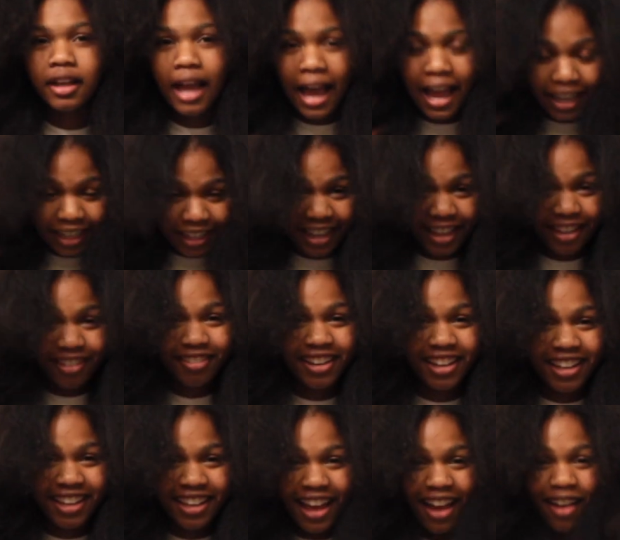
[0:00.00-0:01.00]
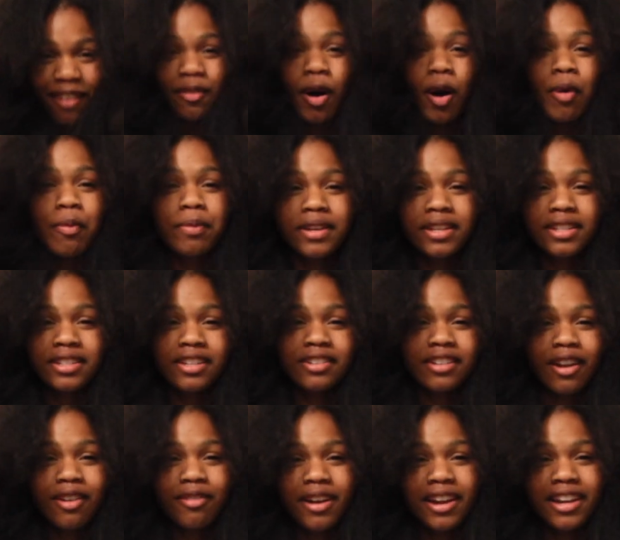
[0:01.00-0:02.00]
I can't wait. I'm hoping to turn
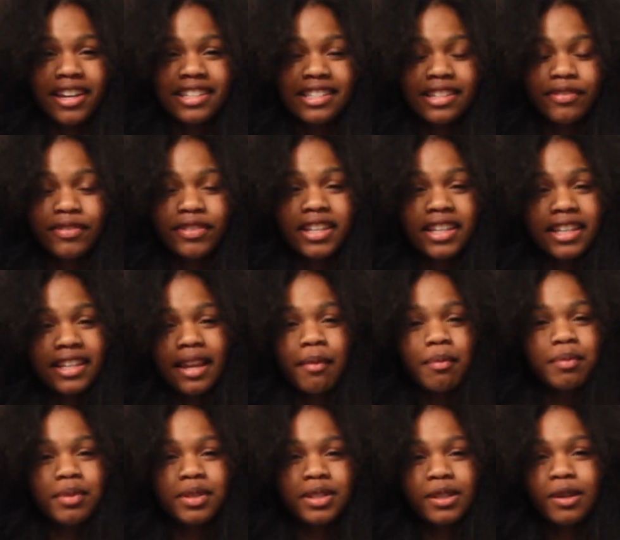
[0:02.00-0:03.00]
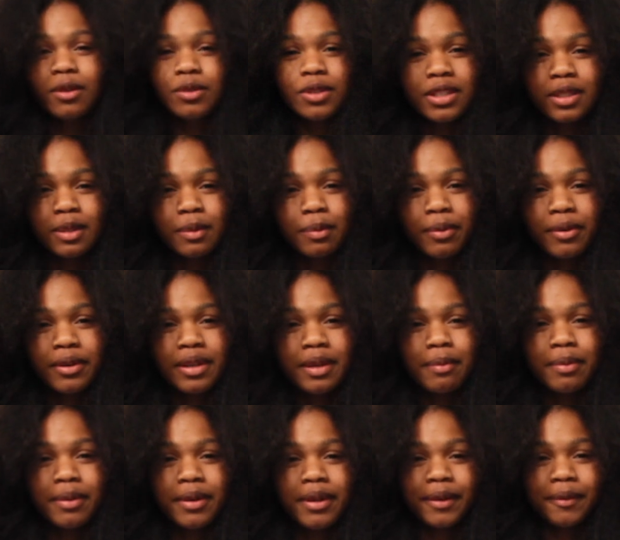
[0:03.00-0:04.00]
out right, because if it doesn't, I'm gonna be so
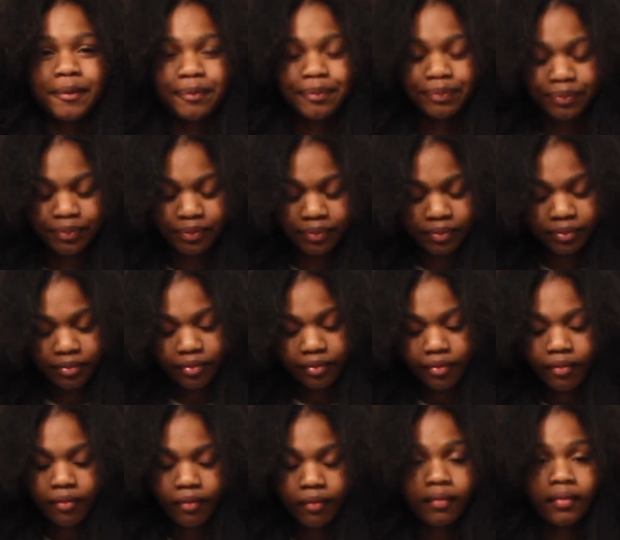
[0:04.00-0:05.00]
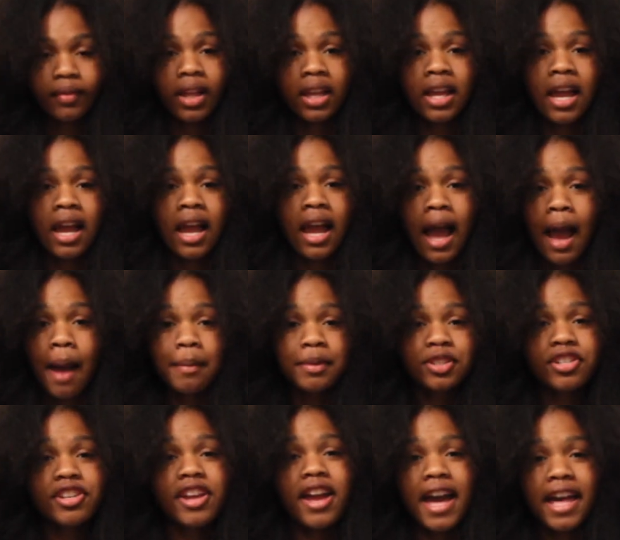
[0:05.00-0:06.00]
disappointed. But I'm gonna
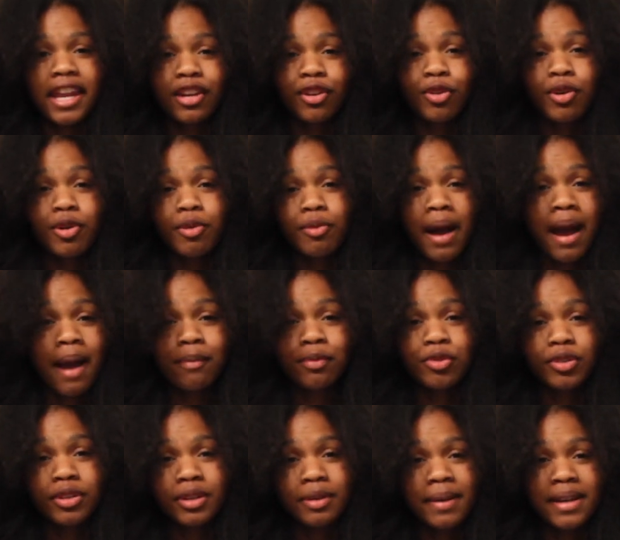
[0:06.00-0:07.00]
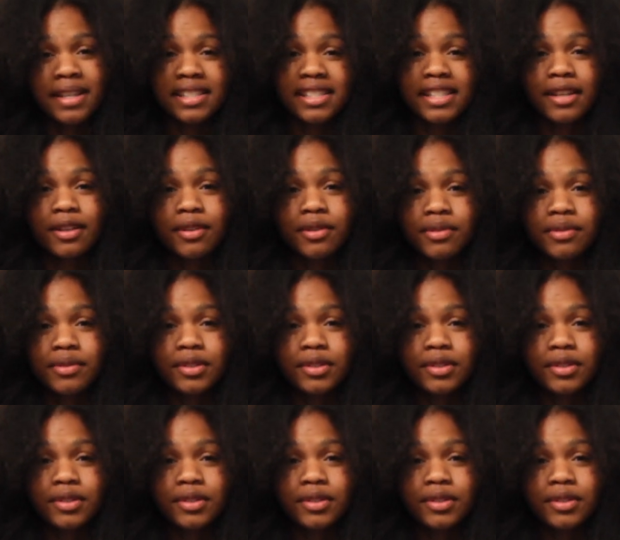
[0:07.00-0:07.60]
show y'all how to do it while I'm doing it myself.